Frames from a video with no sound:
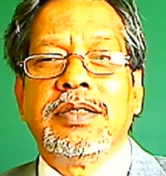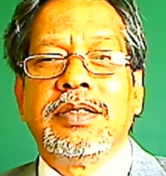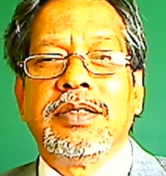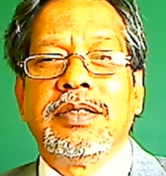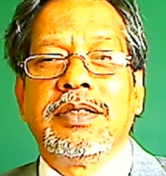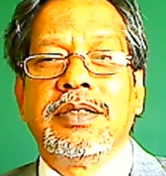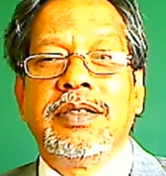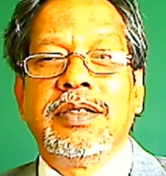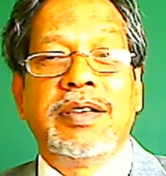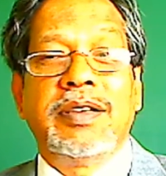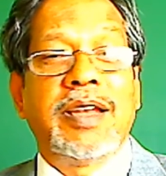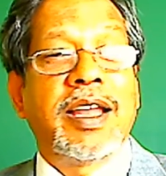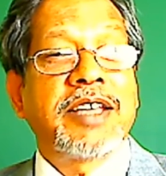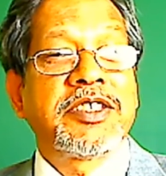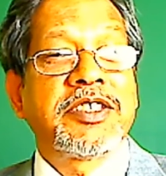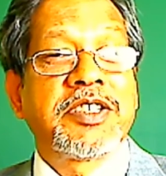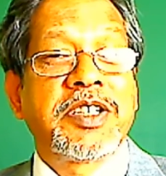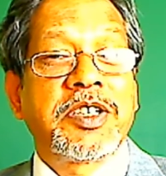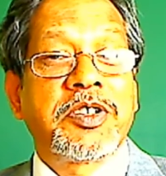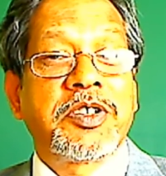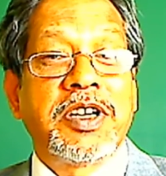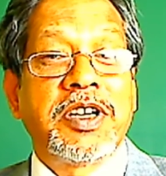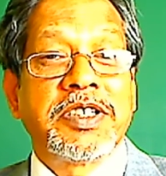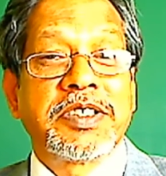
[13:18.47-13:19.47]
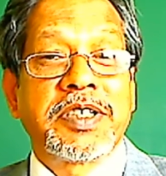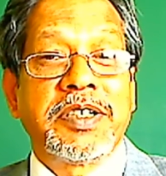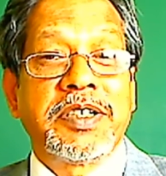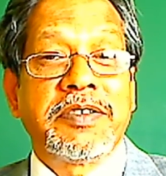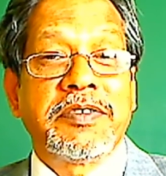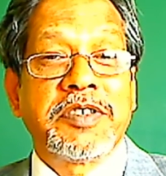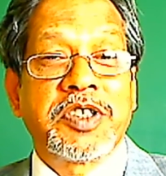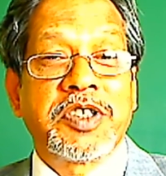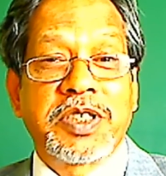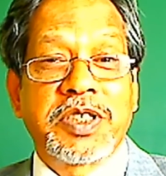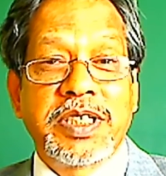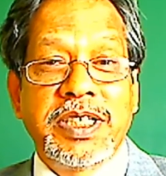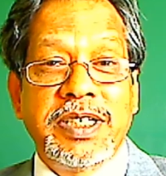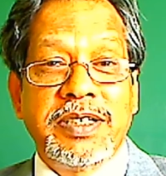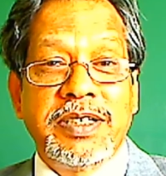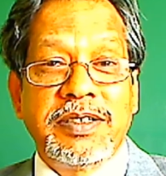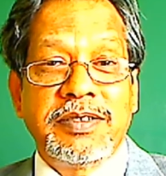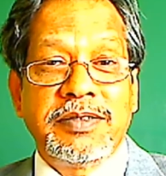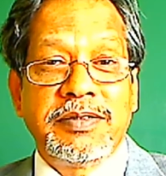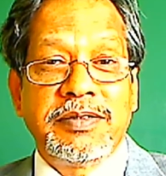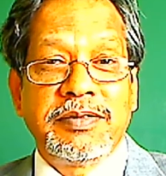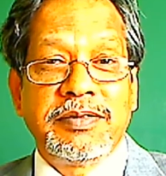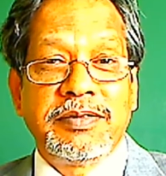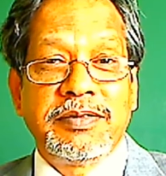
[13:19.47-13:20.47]
The elastic constant of steel
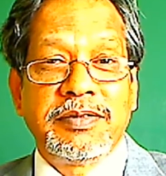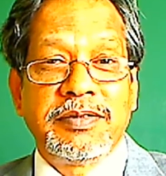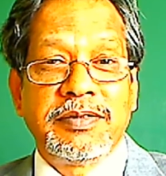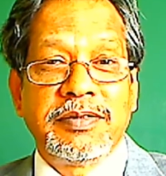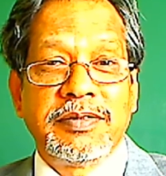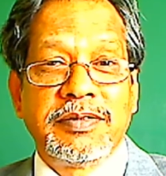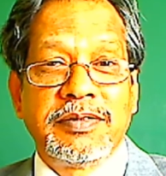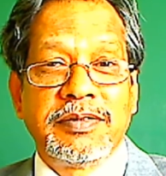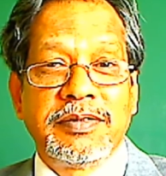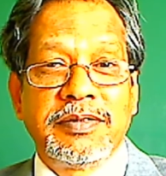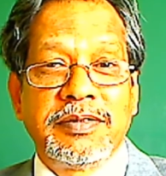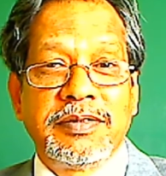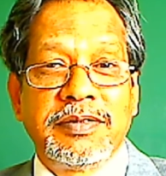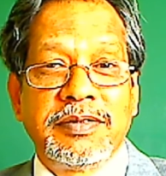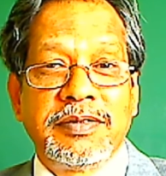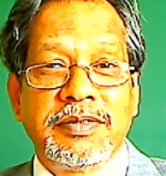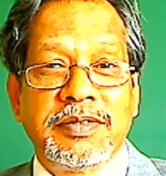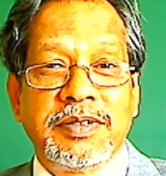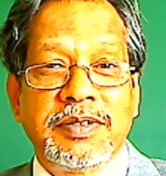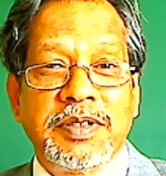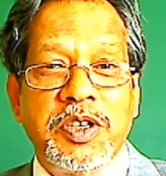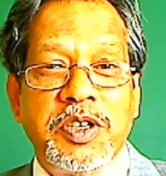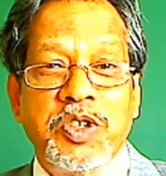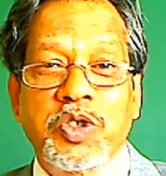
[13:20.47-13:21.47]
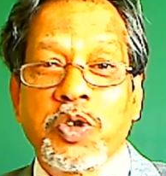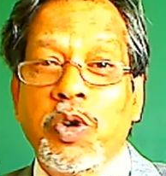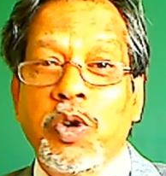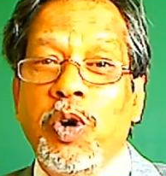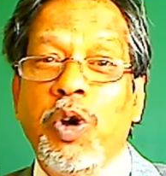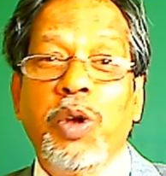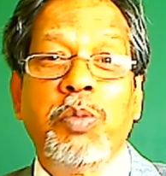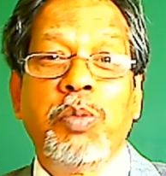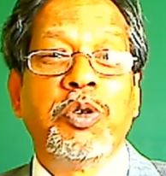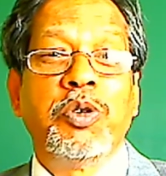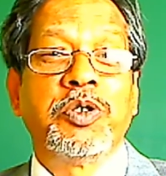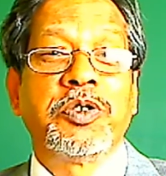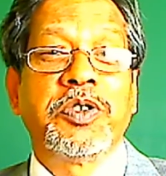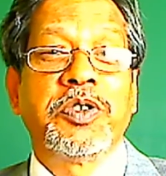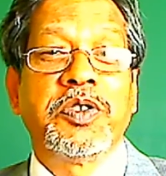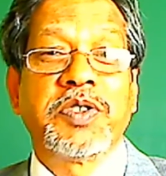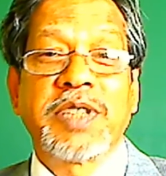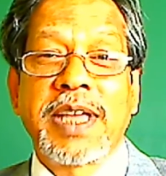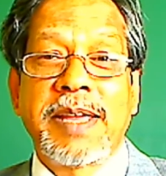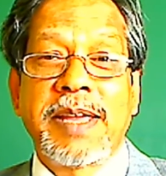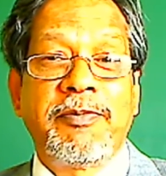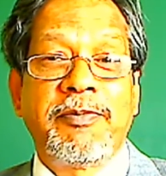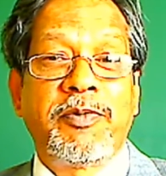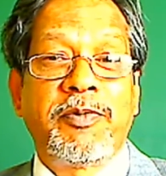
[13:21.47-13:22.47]
is almost the
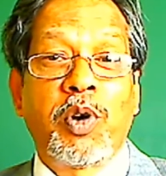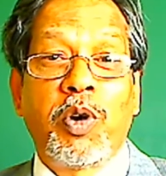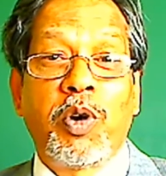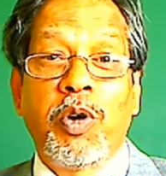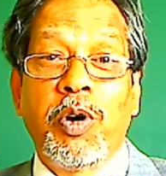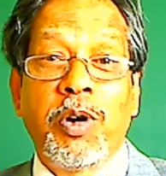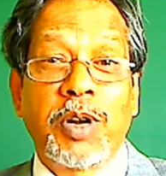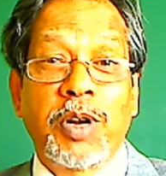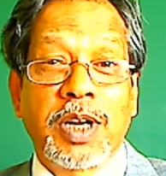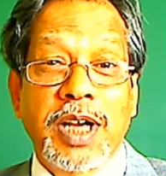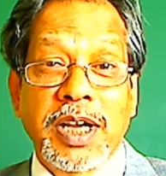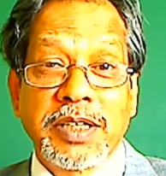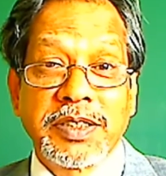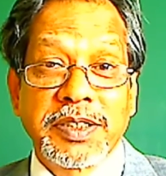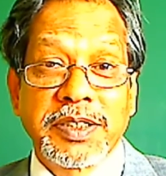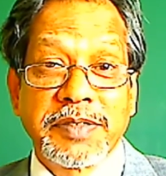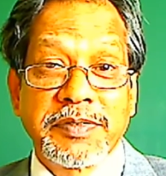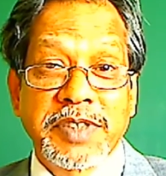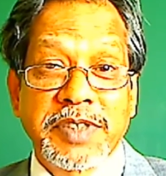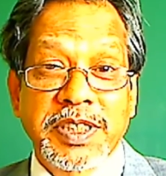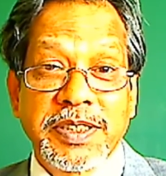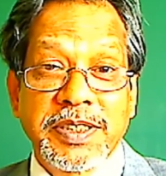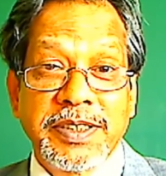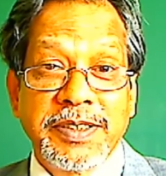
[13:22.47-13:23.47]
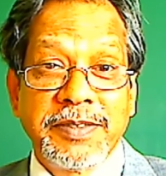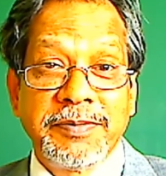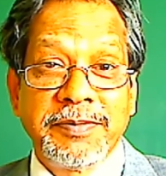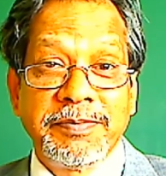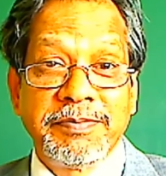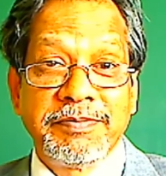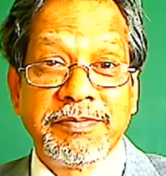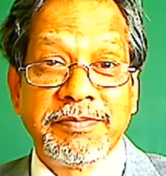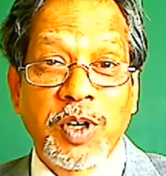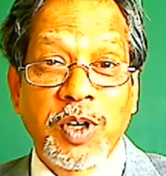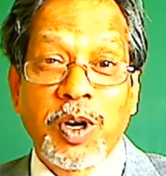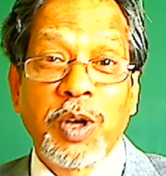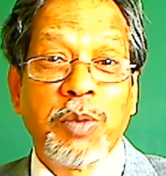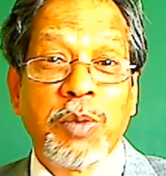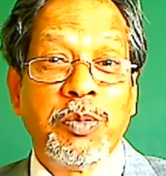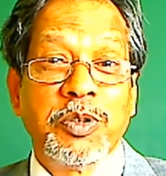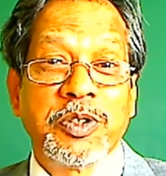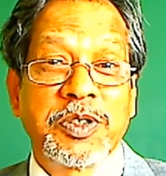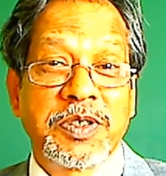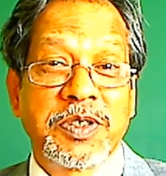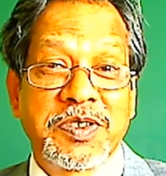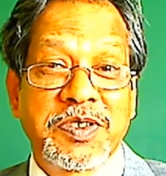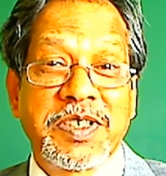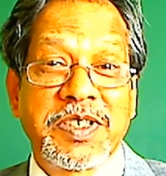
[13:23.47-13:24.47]
same for all kinds of steel.
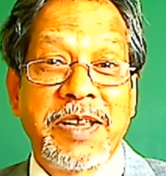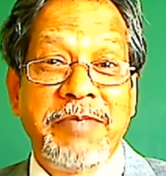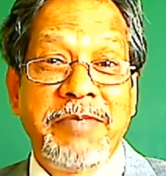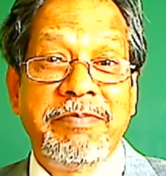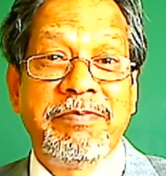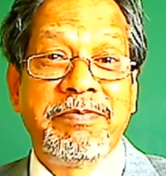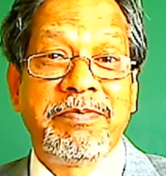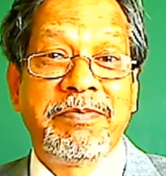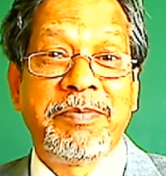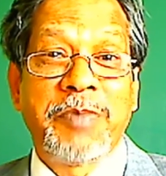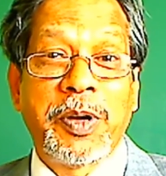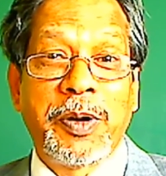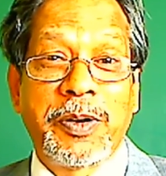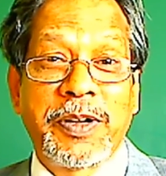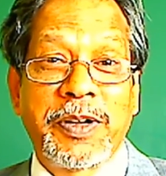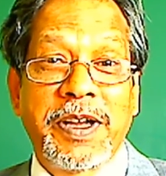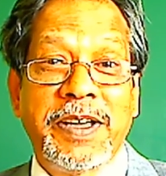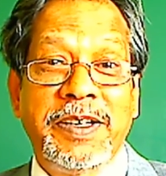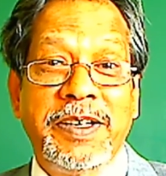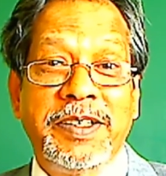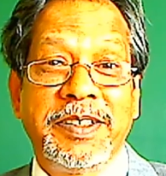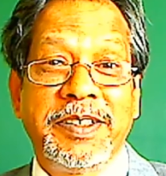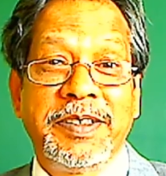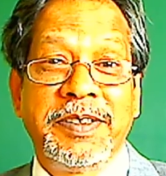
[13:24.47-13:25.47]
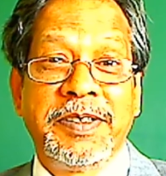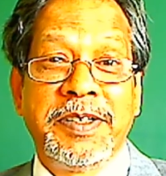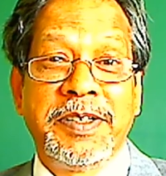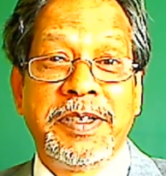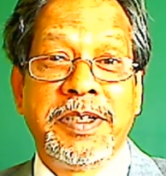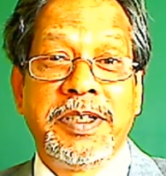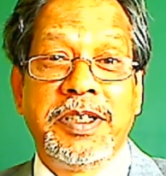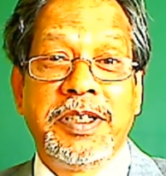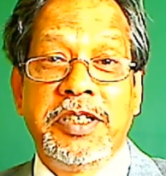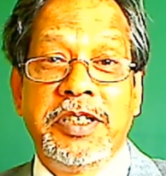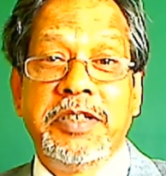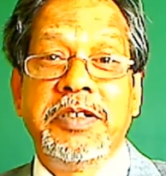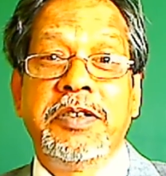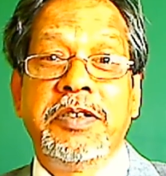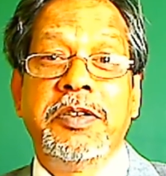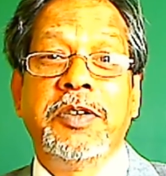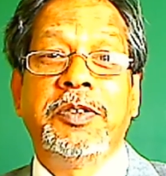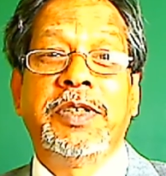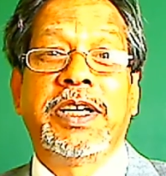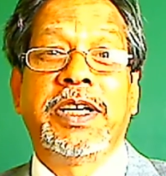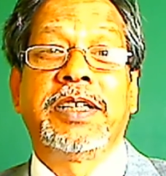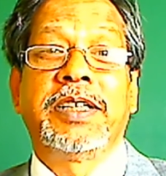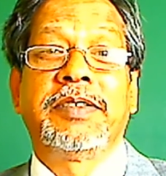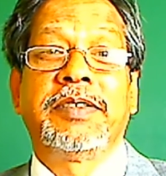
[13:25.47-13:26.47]
Almost the same. Okay? Did you know
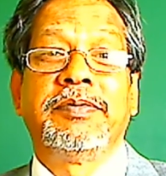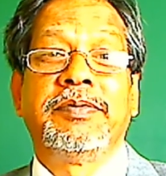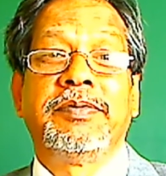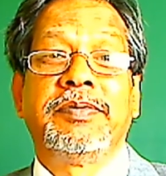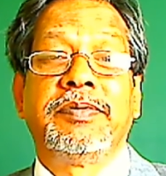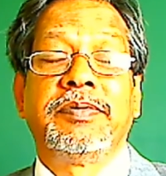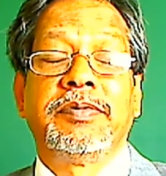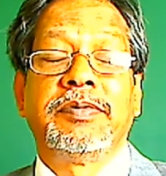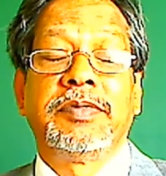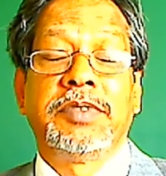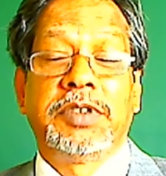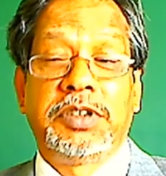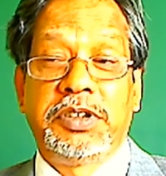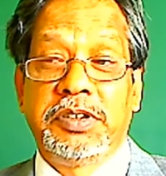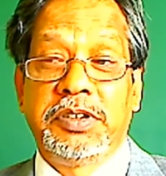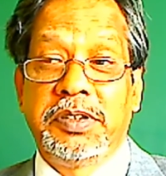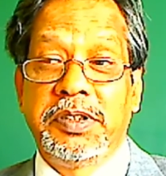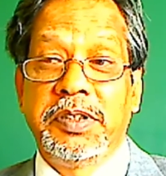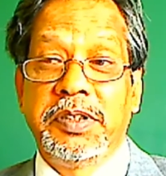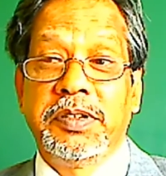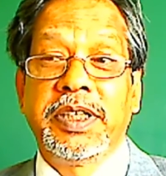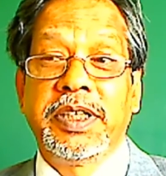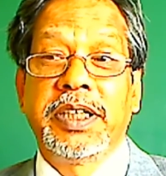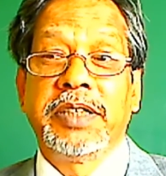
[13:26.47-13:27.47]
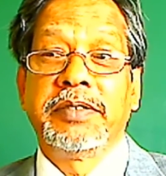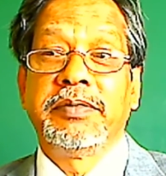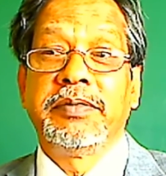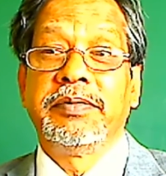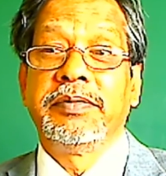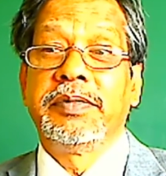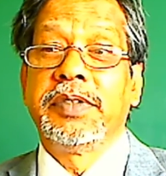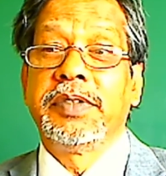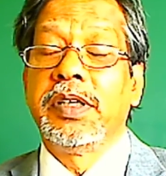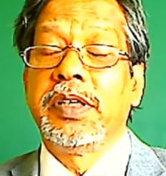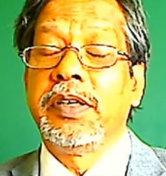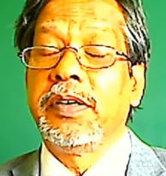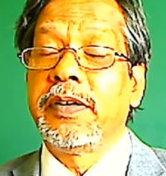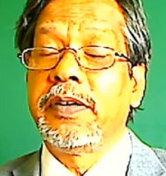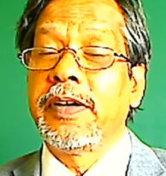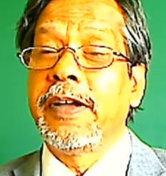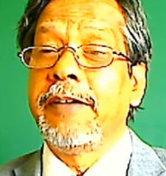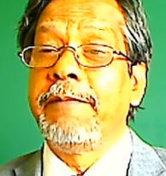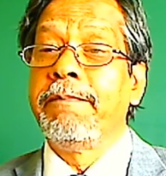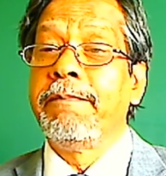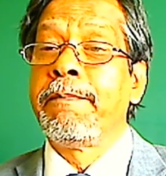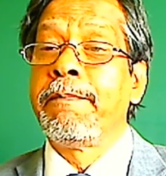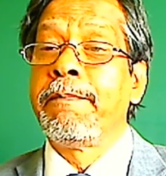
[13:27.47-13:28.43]
that? You should know that. Okay?